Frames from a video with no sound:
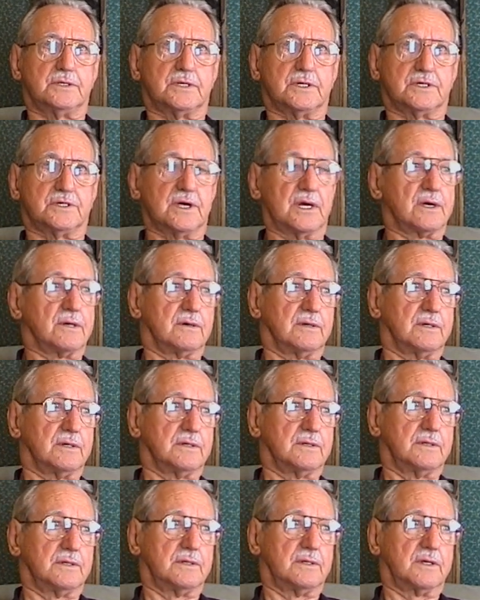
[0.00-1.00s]
the general
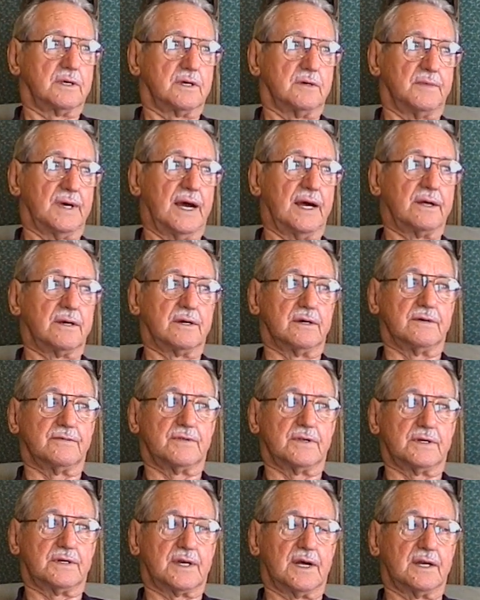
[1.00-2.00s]
commander of
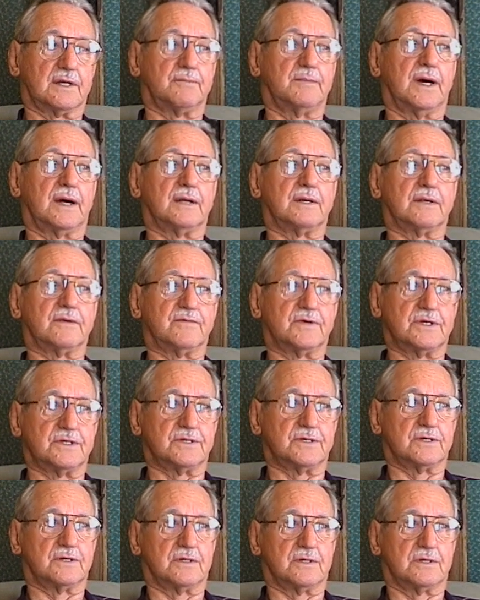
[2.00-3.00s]
the 10th Mountain
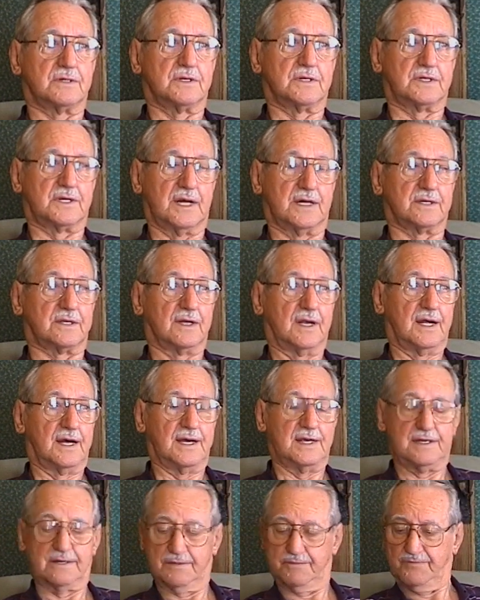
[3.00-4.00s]
Division, 10th
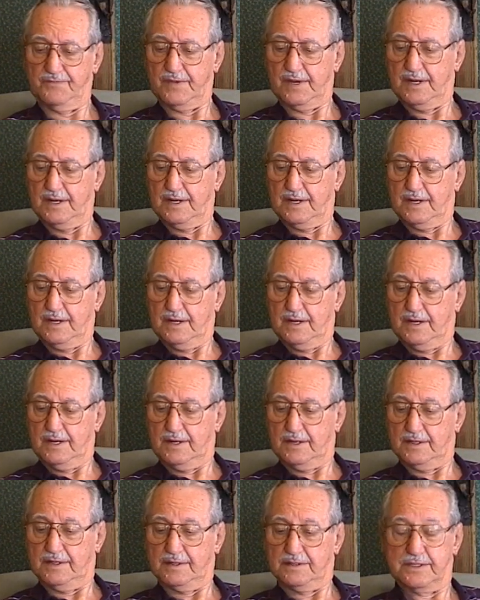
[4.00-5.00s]
Light,
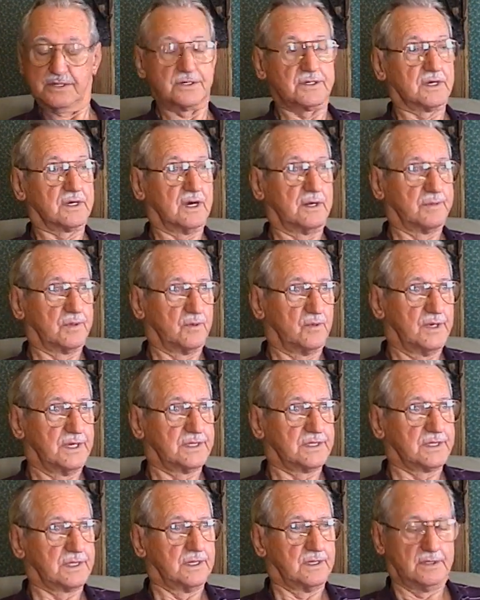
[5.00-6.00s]
uh, just a couple of
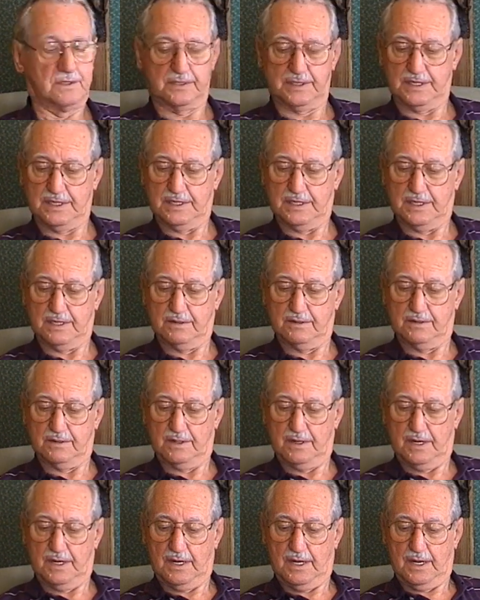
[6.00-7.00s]
weeks ago, and he
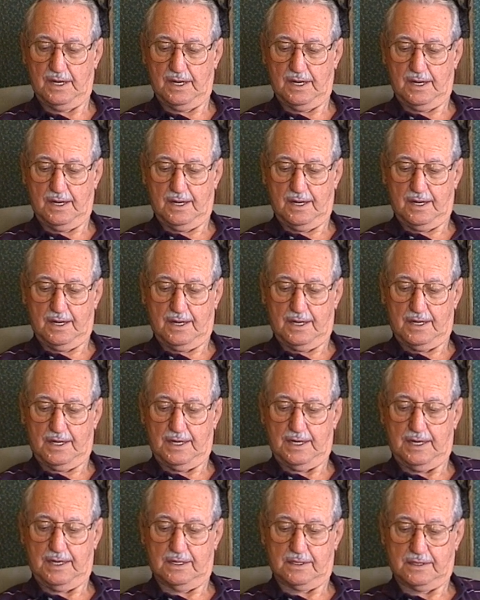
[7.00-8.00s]

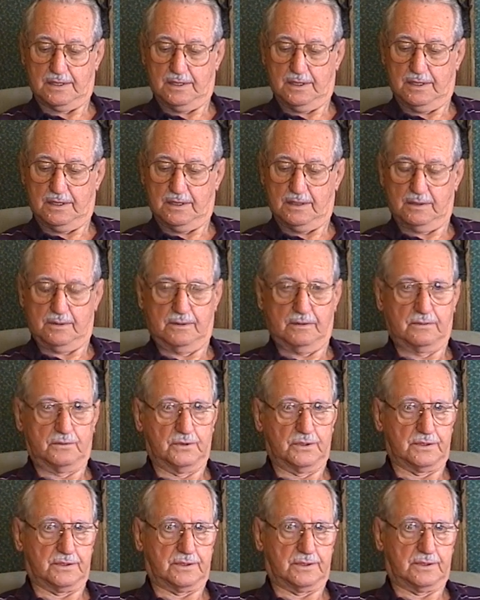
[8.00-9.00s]
he had,
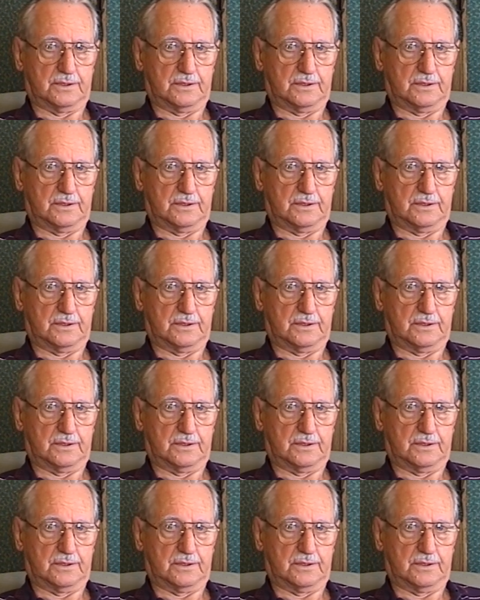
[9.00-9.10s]
was